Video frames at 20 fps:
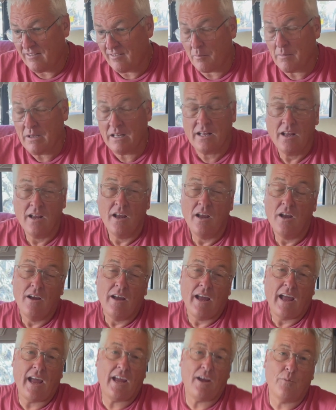I mean,
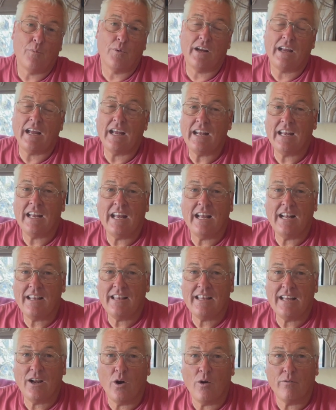hey, we're getting
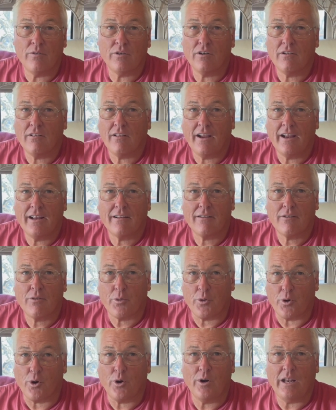anything over like
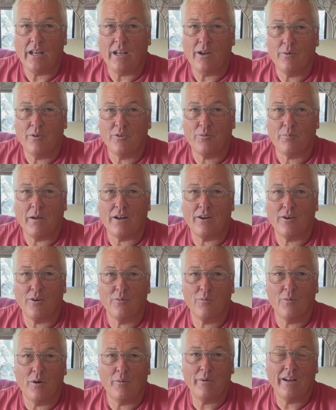30 was better than
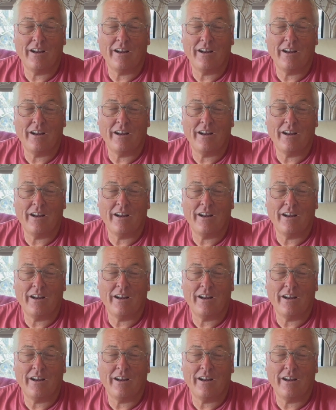what we